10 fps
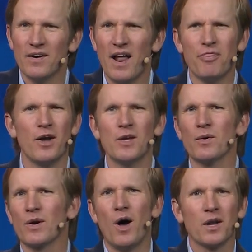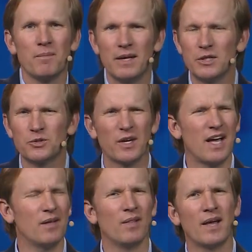And I thought you were called to ministry, And
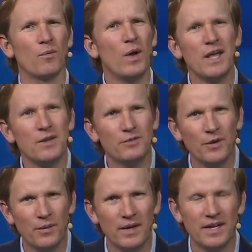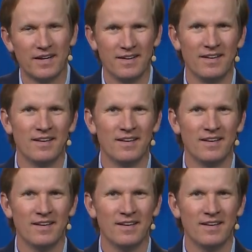God, like, what are you doing? And,